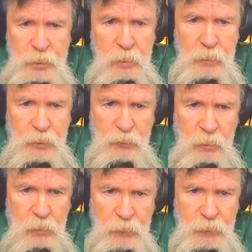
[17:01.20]
to the
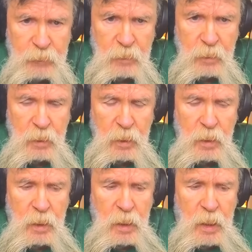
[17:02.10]
truth.
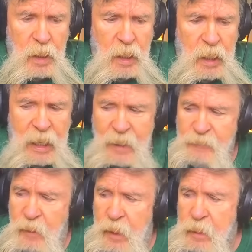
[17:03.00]
I
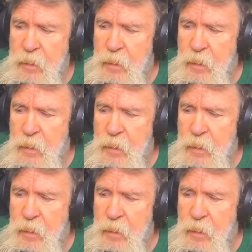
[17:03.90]
think